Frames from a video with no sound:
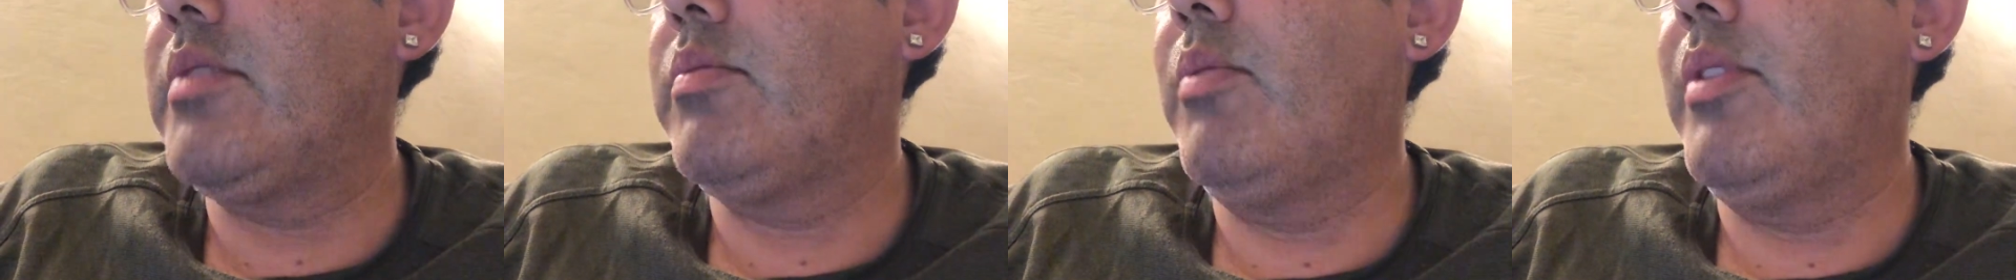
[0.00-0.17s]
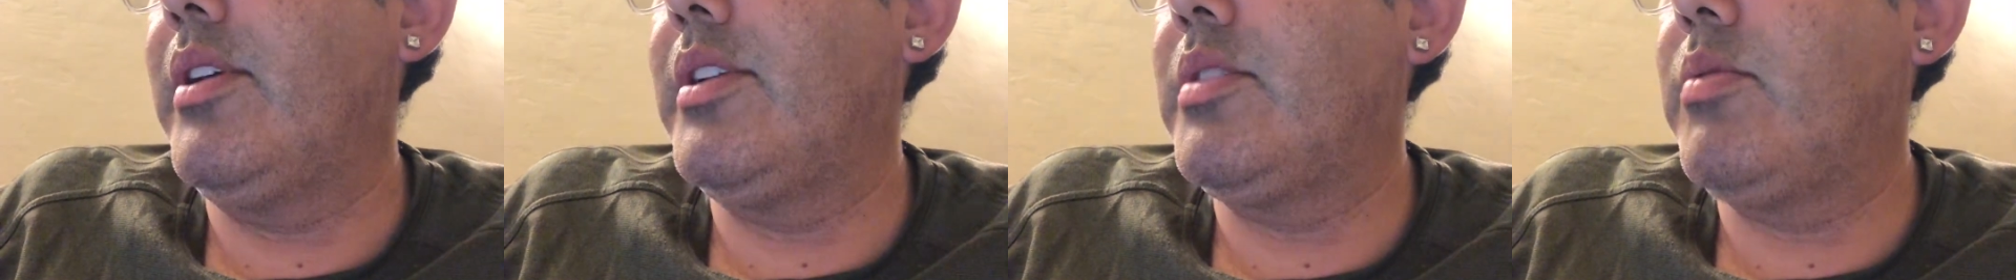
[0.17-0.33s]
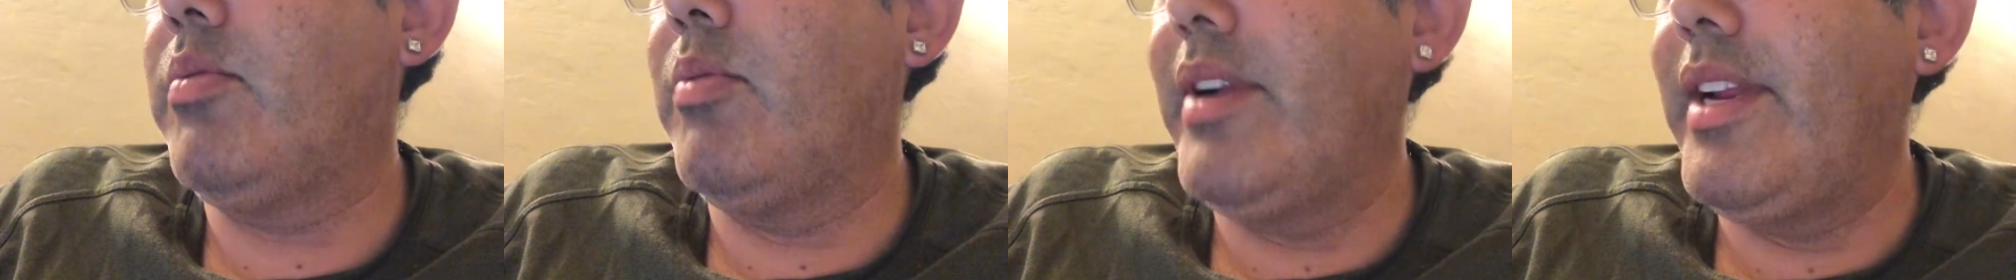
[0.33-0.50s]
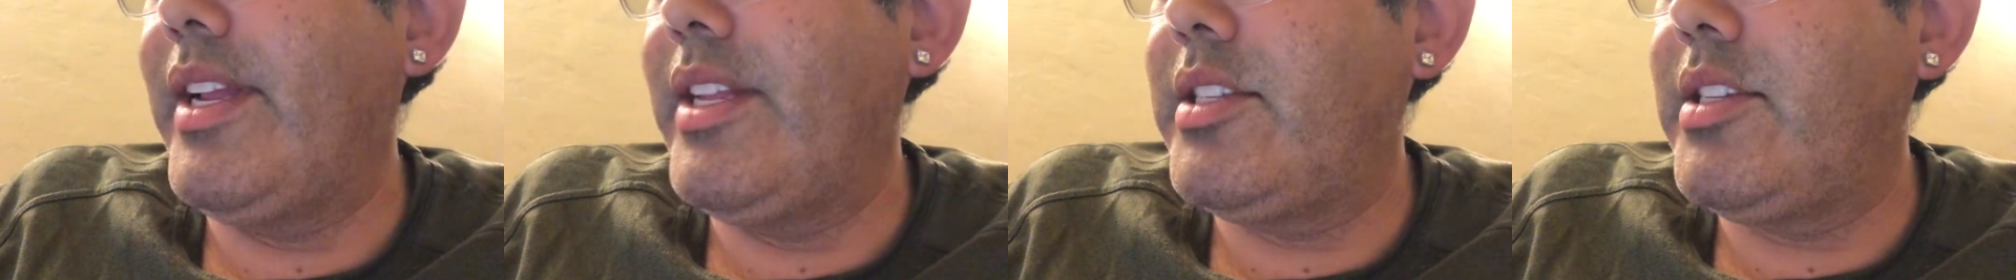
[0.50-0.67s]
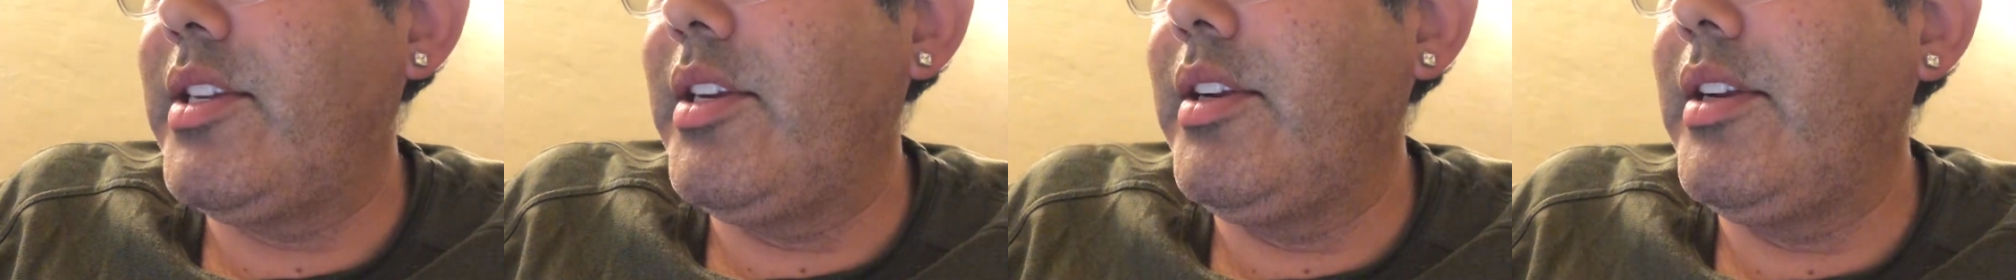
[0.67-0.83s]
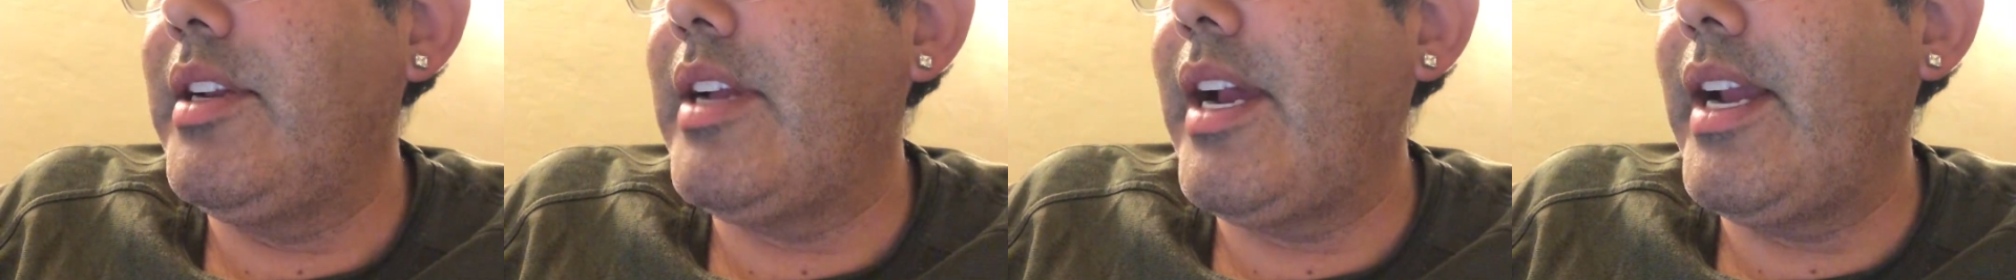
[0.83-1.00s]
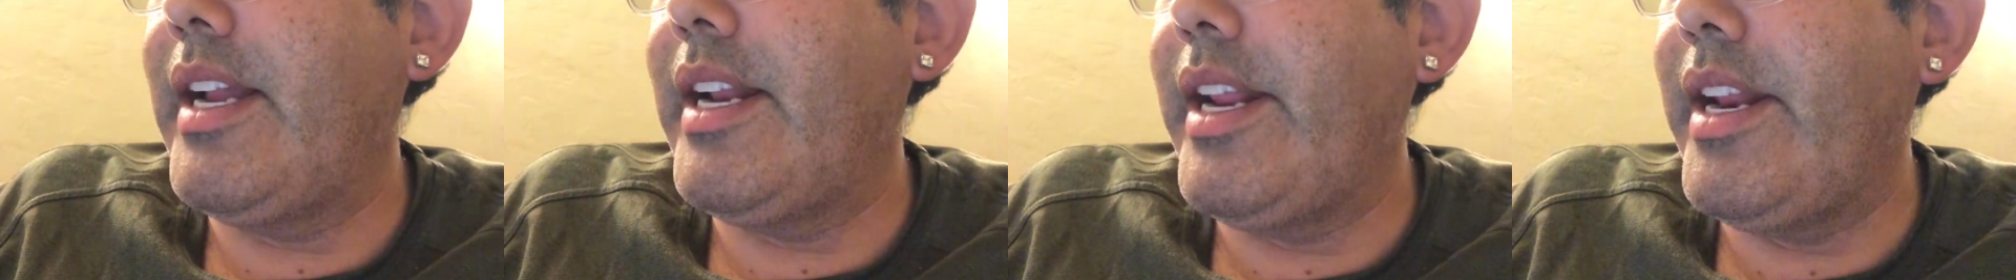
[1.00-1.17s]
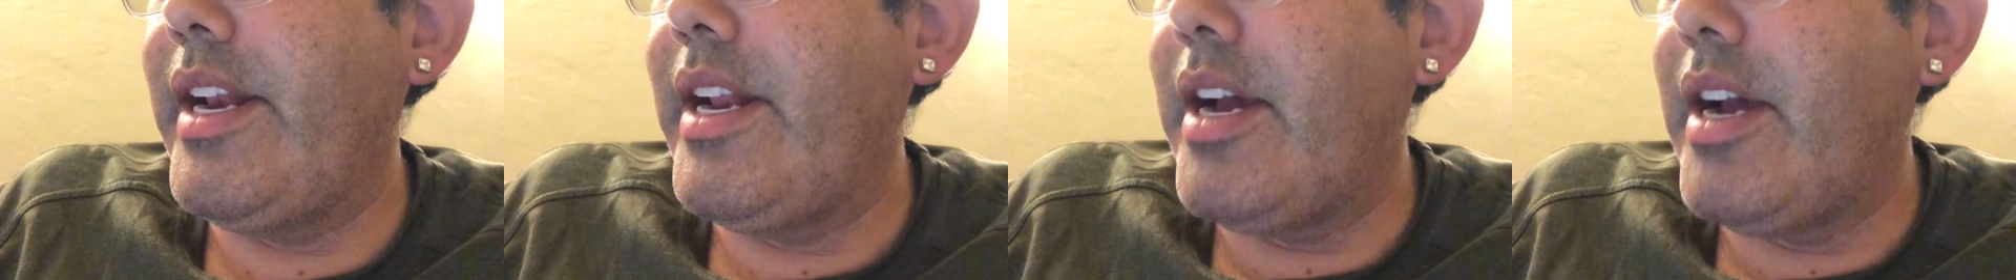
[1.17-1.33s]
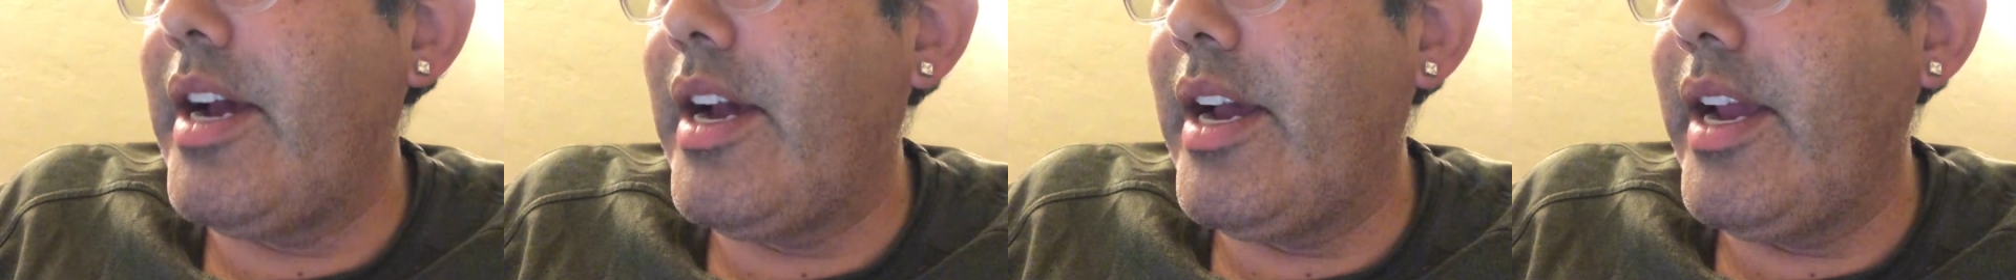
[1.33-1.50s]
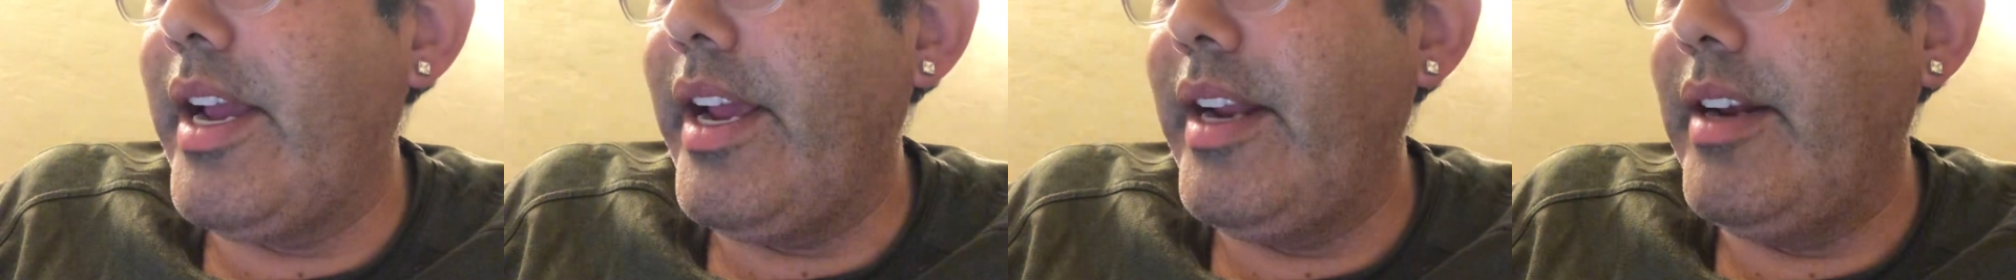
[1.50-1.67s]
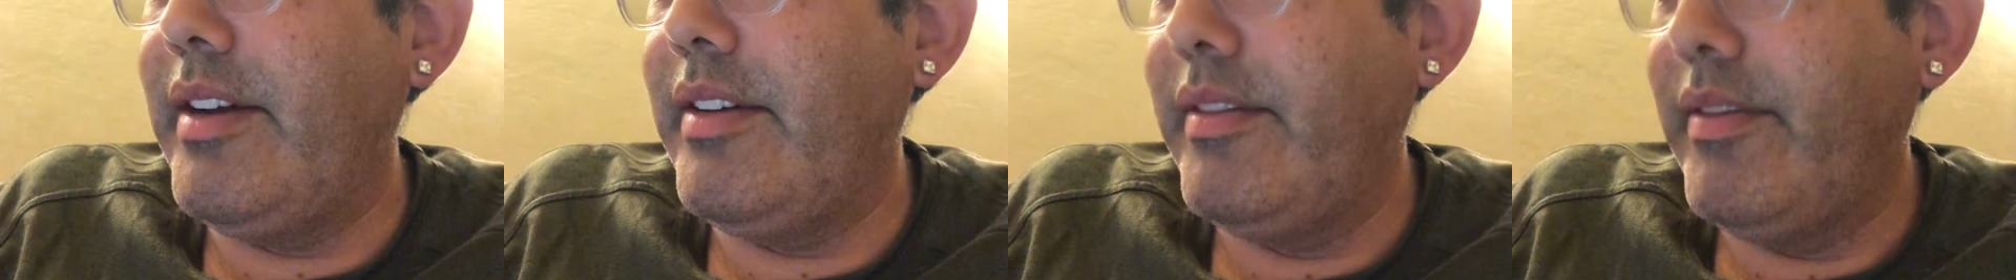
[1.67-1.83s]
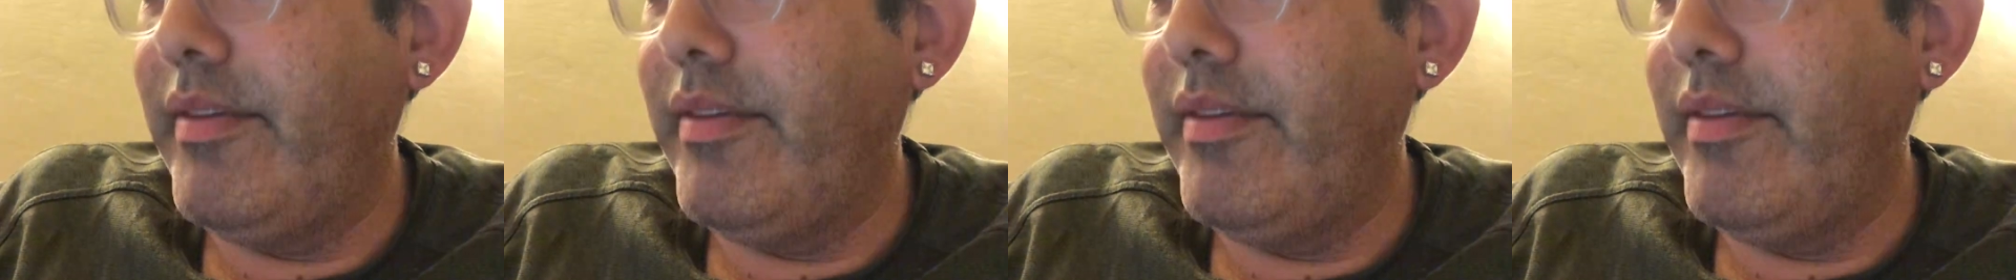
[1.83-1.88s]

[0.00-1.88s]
122-99.